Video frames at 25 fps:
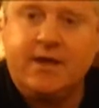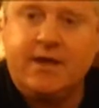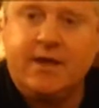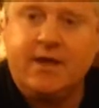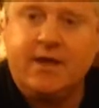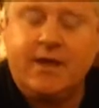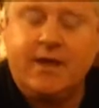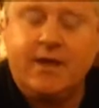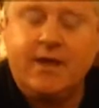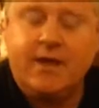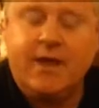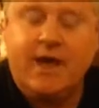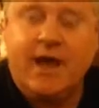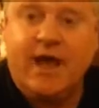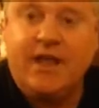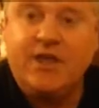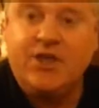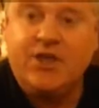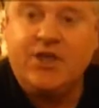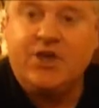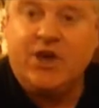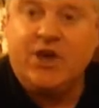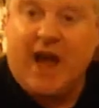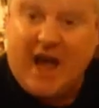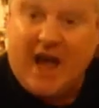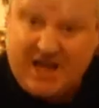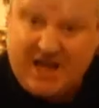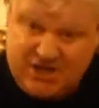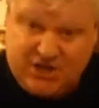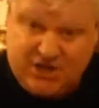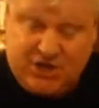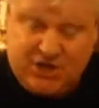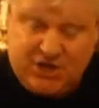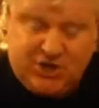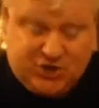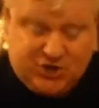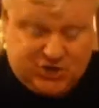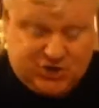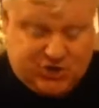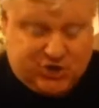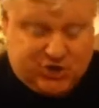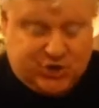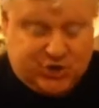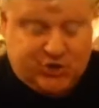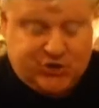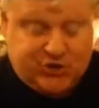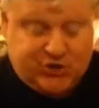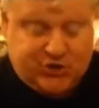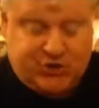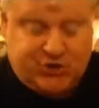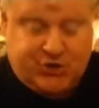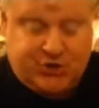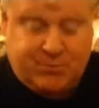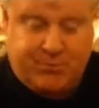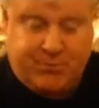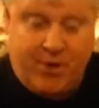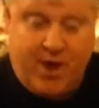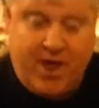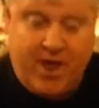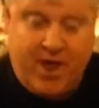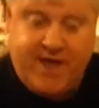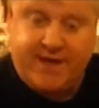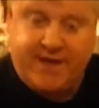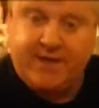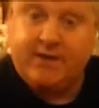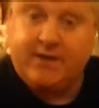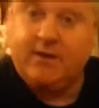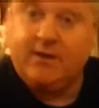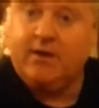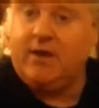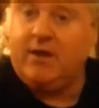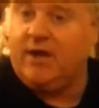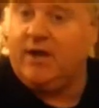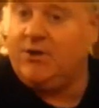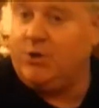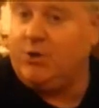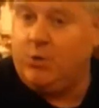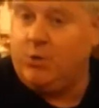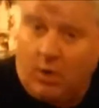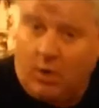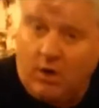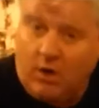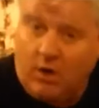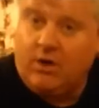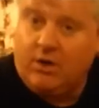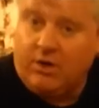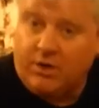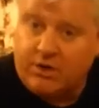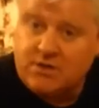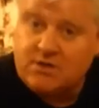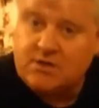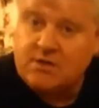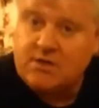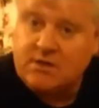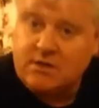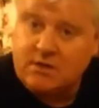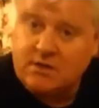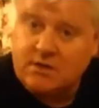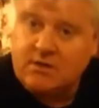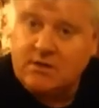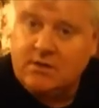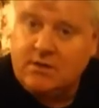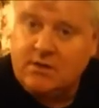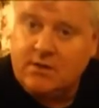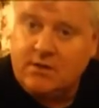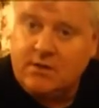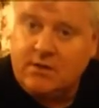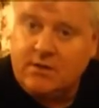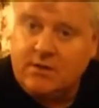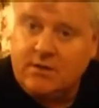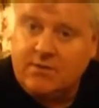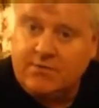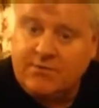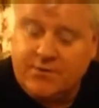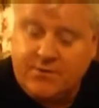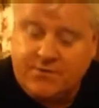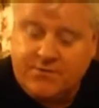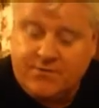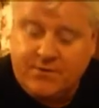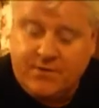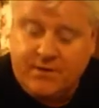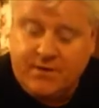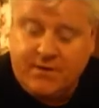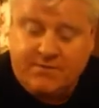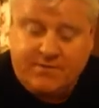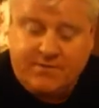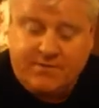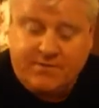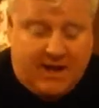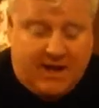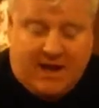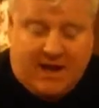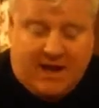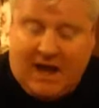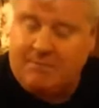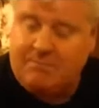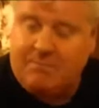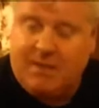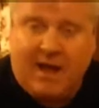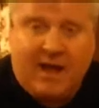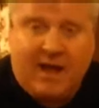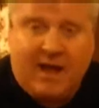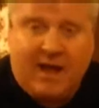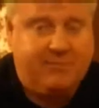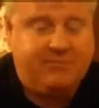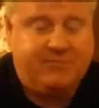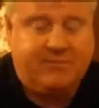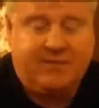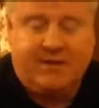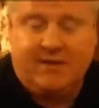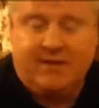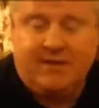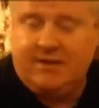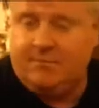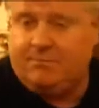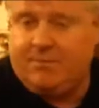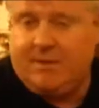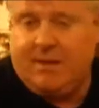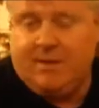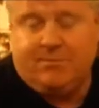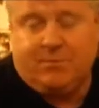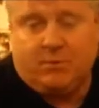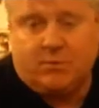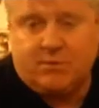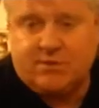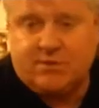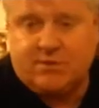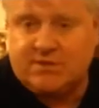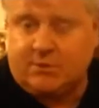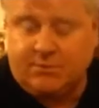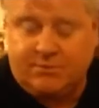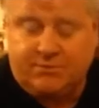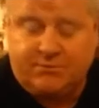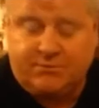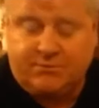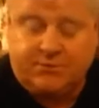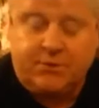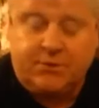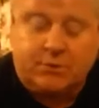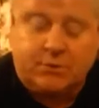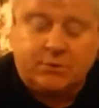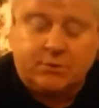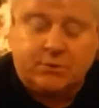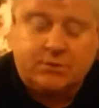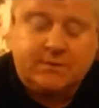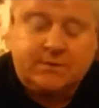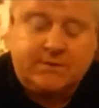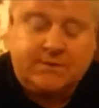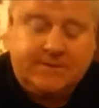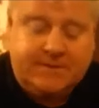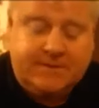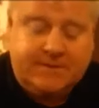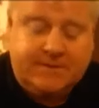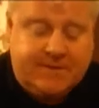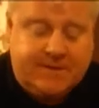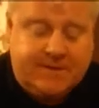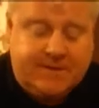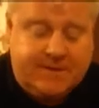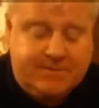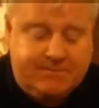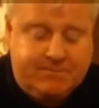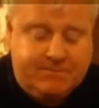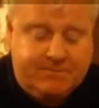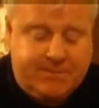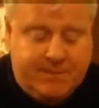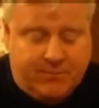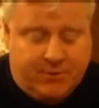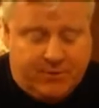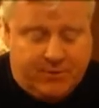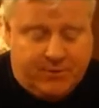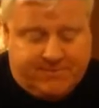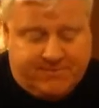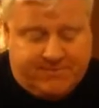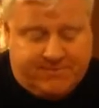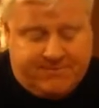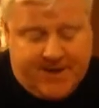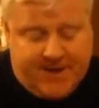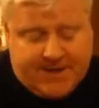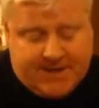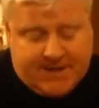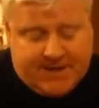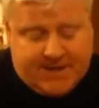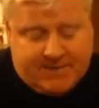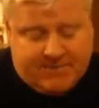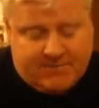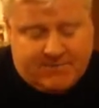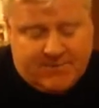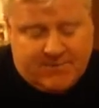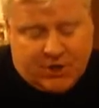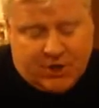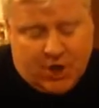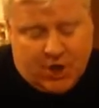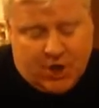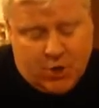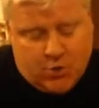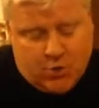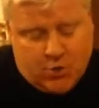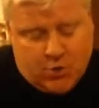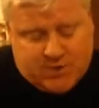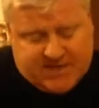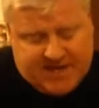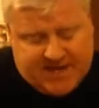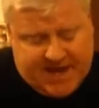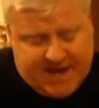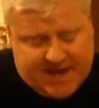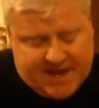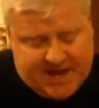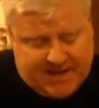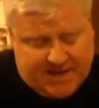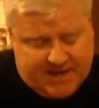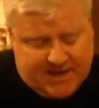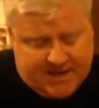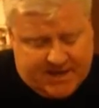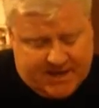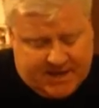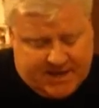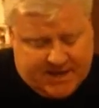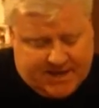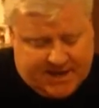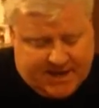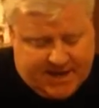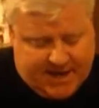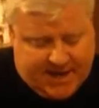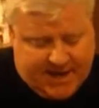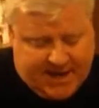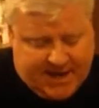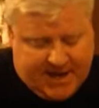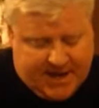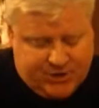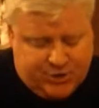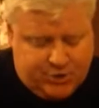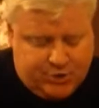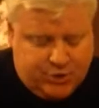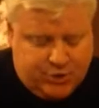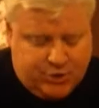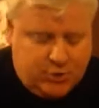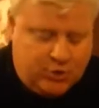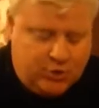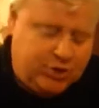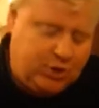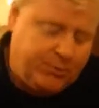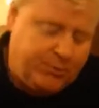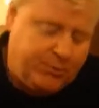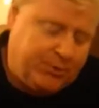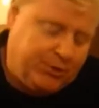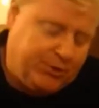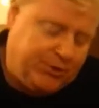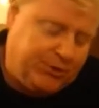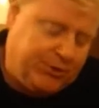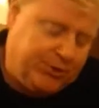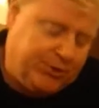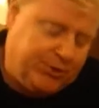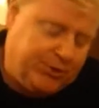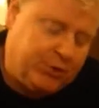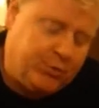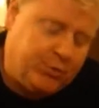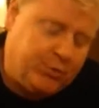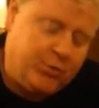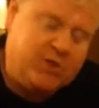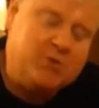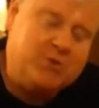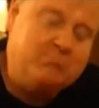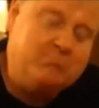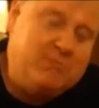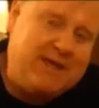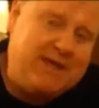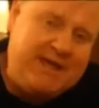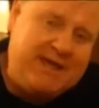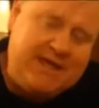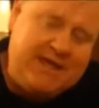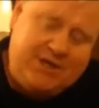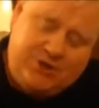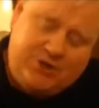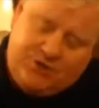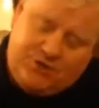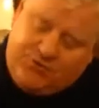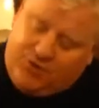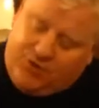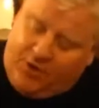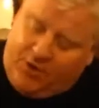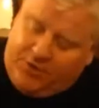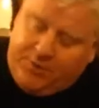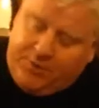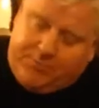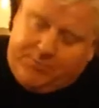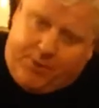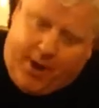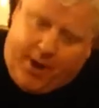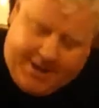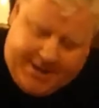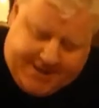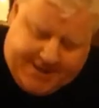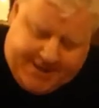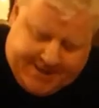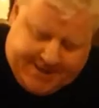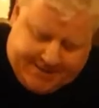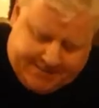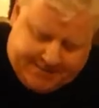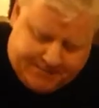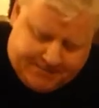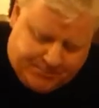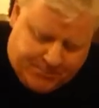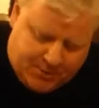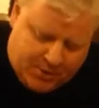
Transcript: There, you could actually just cut the break and do 1 cut, you know, and people will still be fooled. A bit more effective if it goes in and you do a double undercut, which means you've got the break,